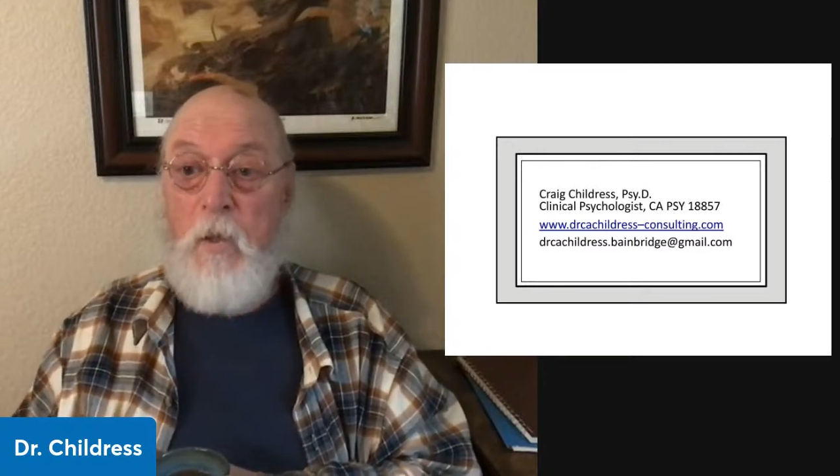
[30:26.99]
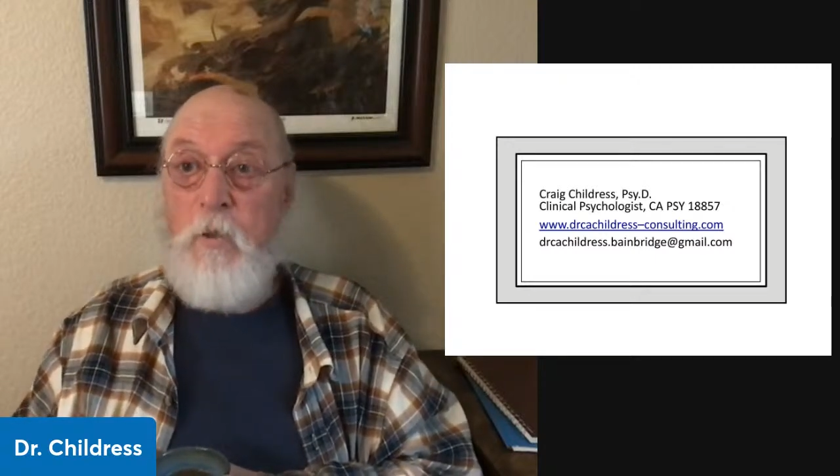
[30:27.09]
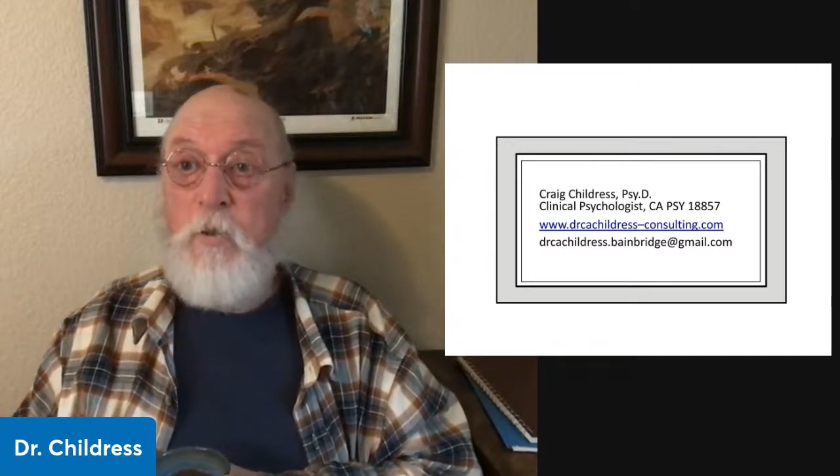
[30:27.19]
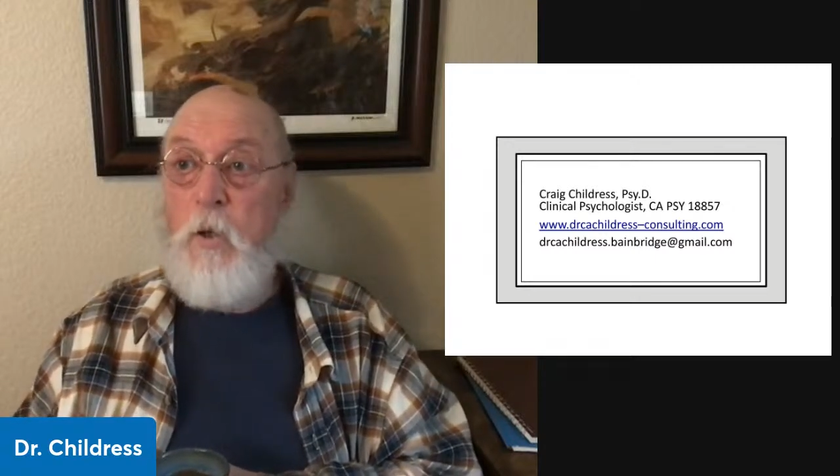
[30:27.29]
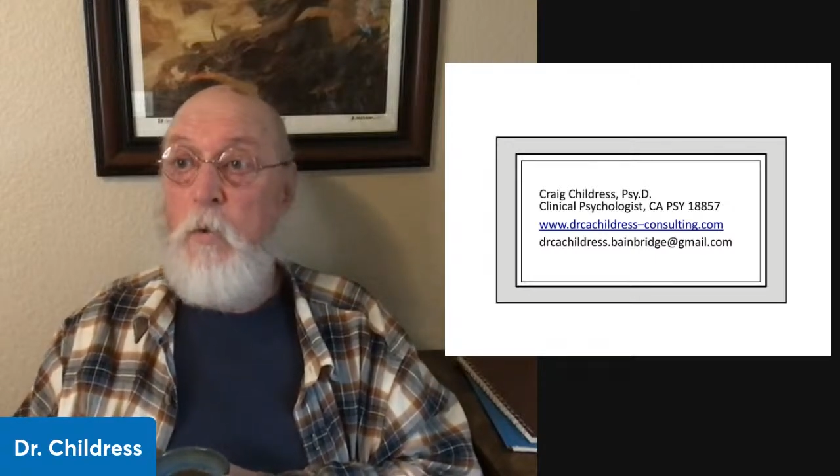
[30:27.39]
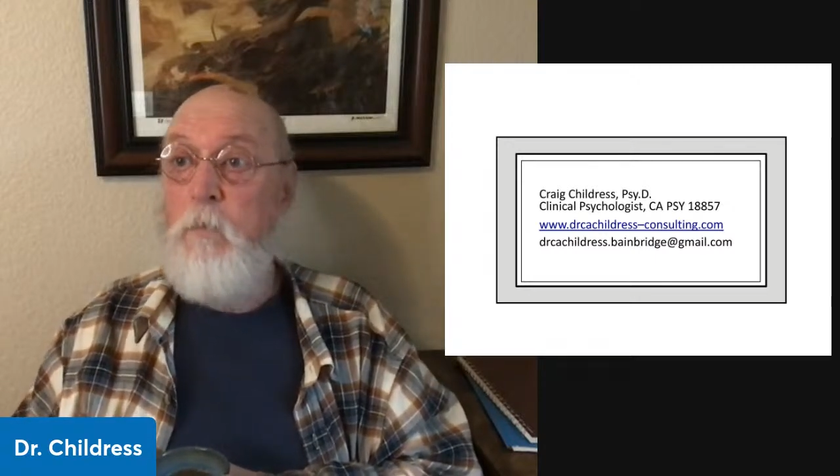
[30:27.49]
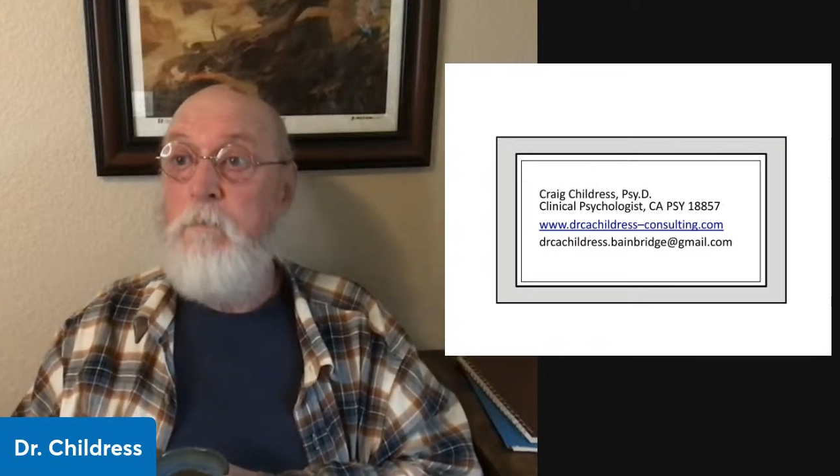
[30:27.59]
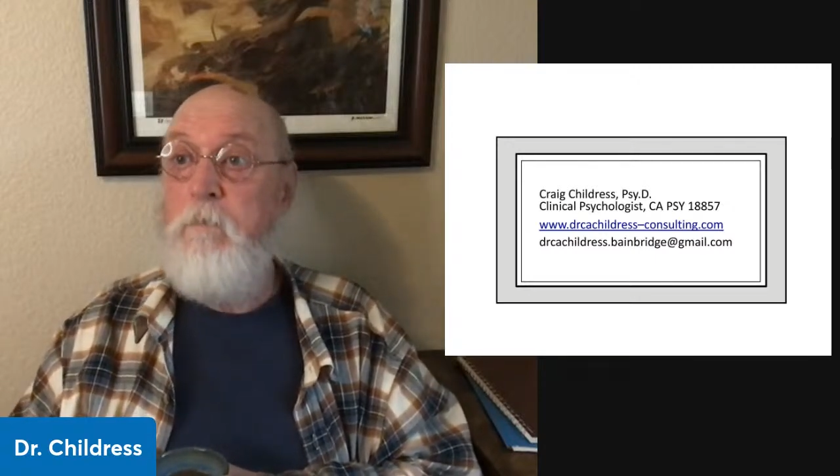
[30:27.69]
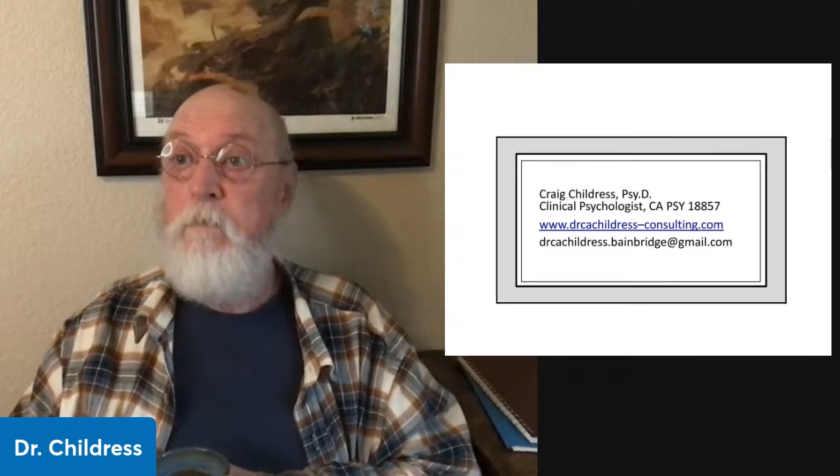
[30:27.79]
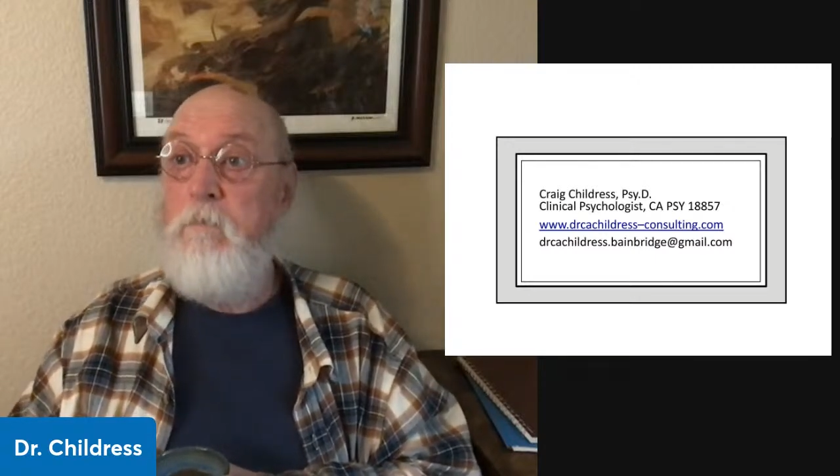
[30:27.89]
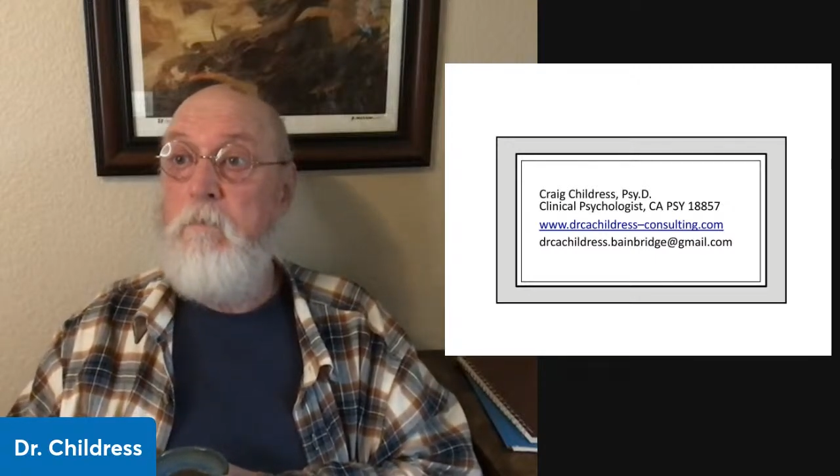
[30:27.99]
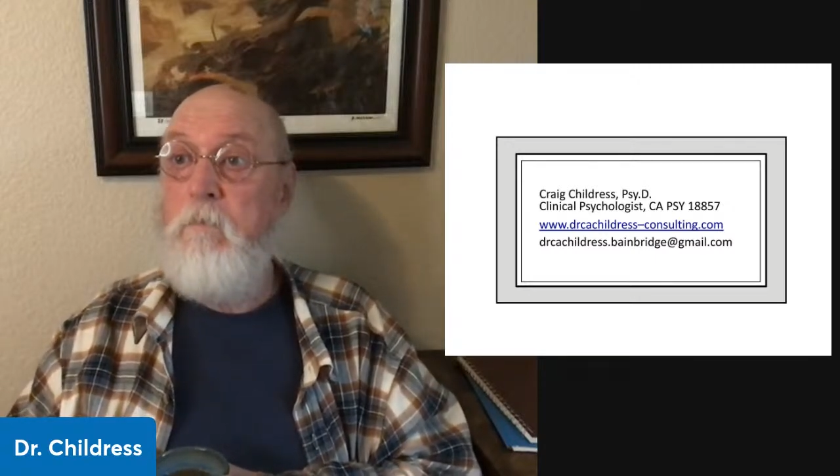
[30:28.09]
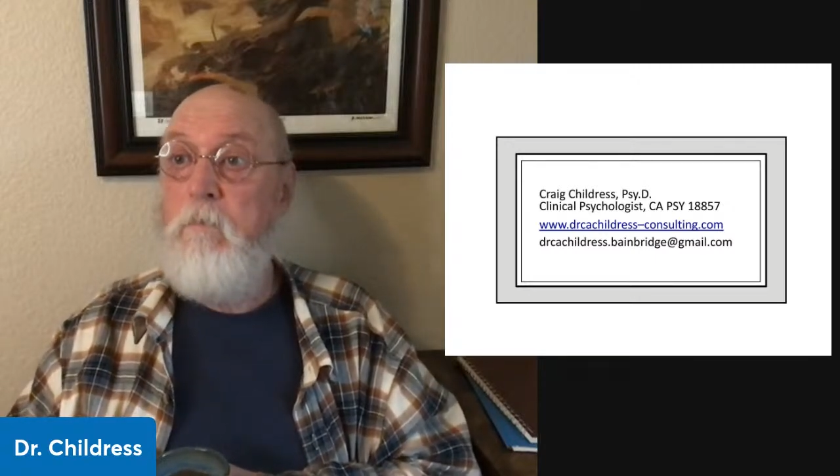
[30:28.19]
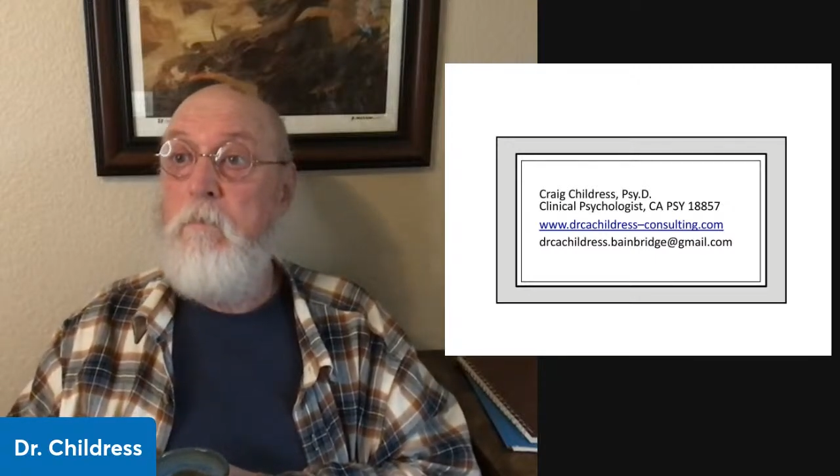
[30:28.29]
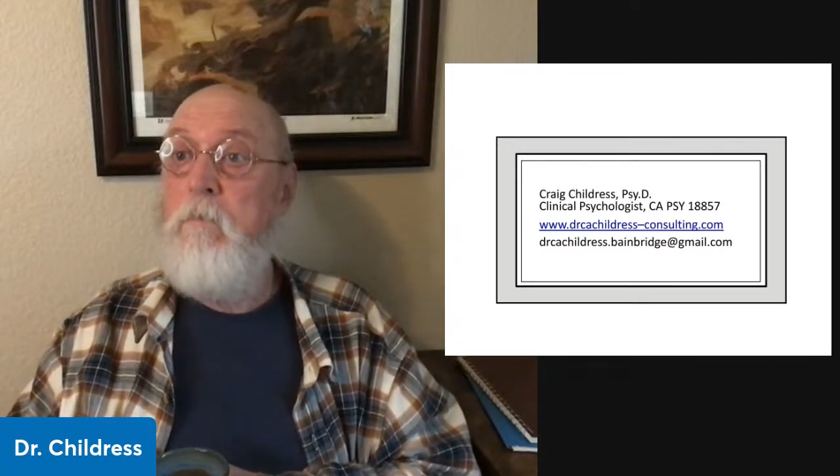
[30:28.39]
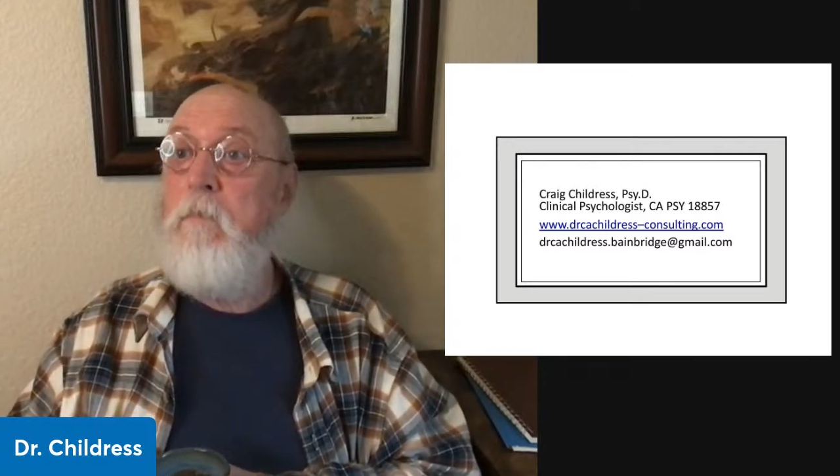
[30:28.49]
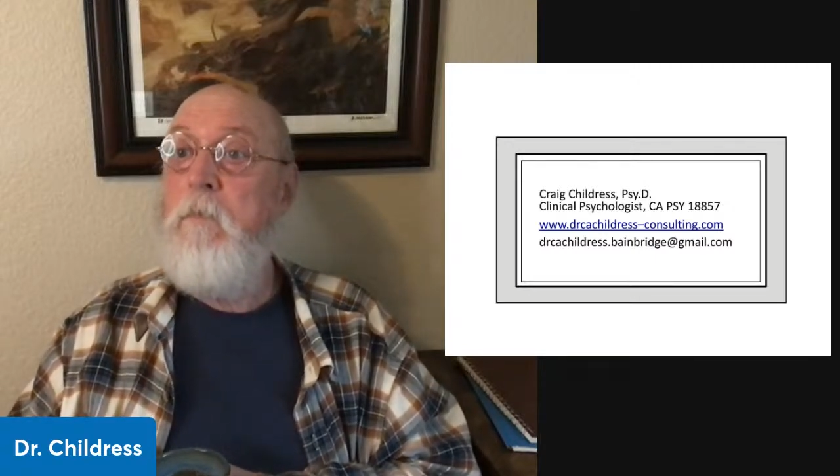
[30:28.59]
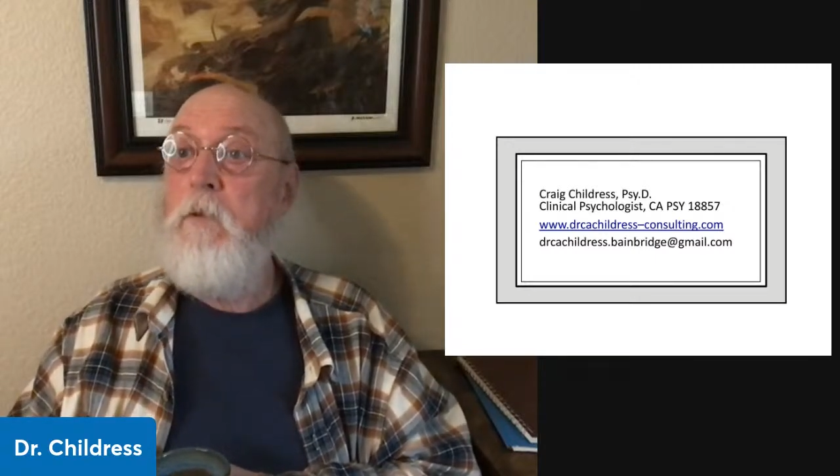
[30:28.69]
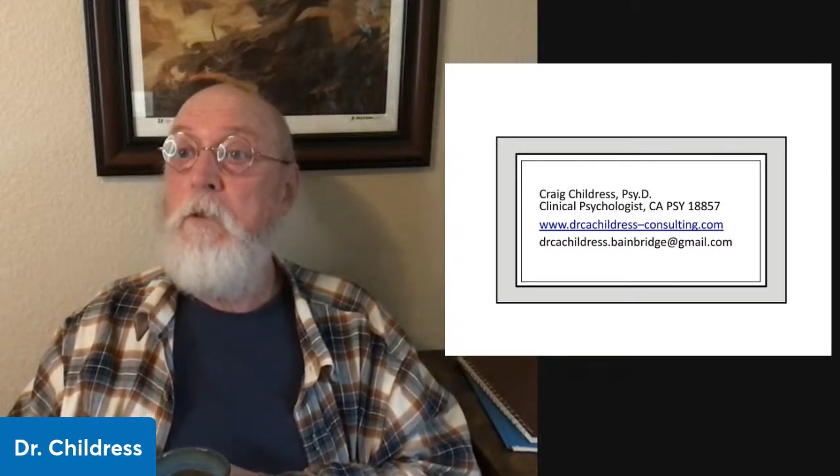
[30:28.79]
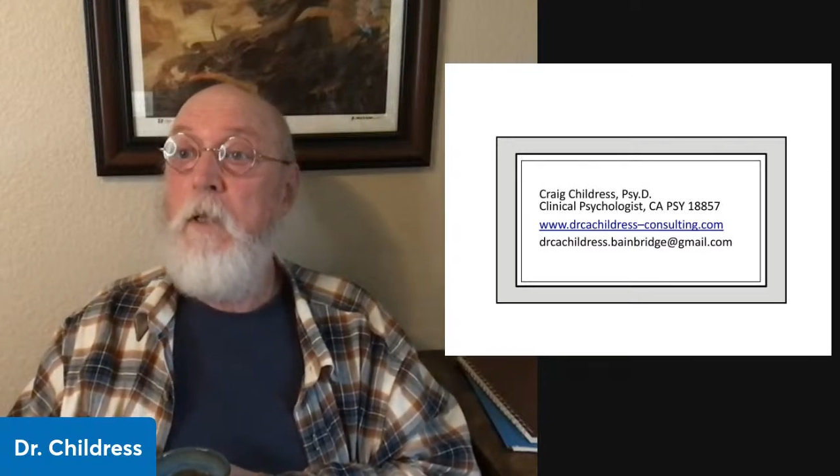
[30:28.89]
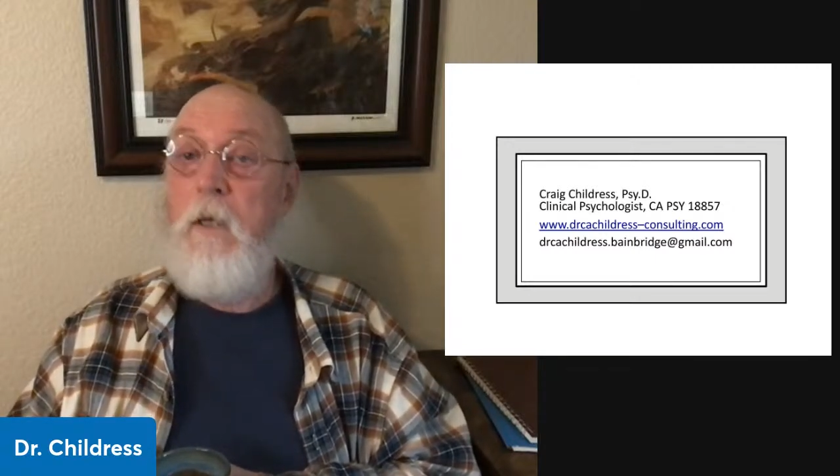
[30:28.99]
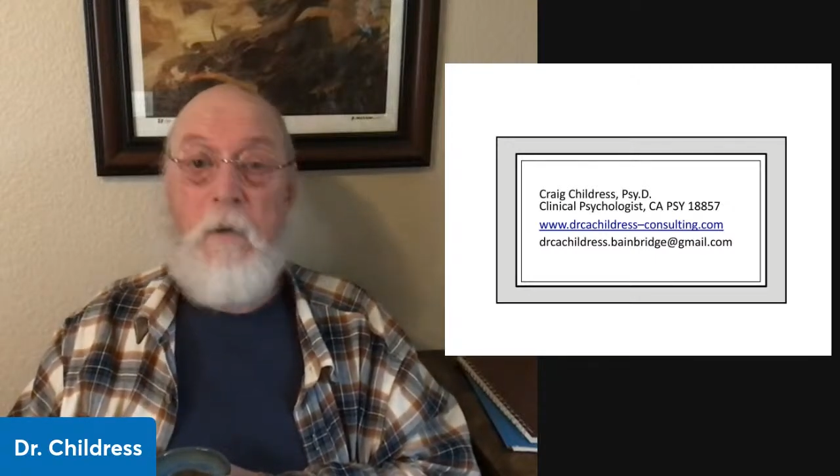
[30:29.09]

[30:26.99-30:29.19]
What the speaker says: So good luck,